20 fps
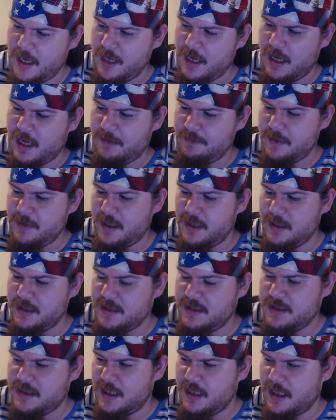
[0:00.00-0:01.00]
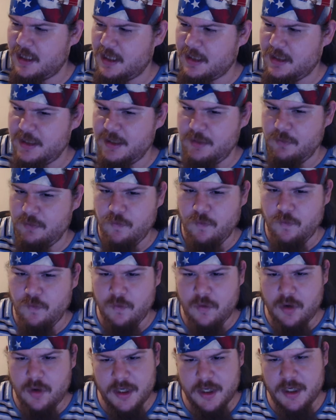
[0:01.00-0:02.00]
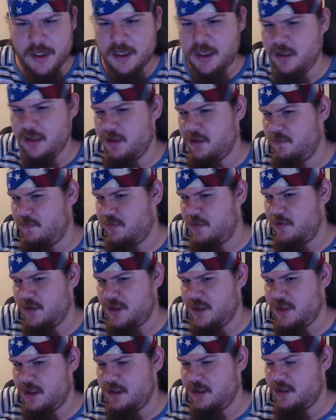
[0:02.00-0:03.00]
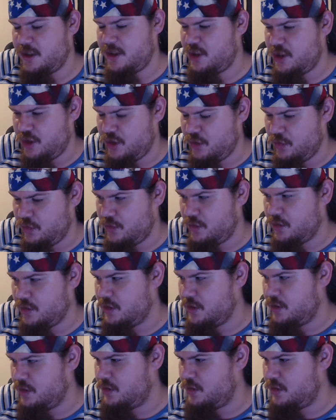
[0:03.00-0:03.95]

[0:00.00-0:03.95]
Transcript: I'm not exactly 100% sure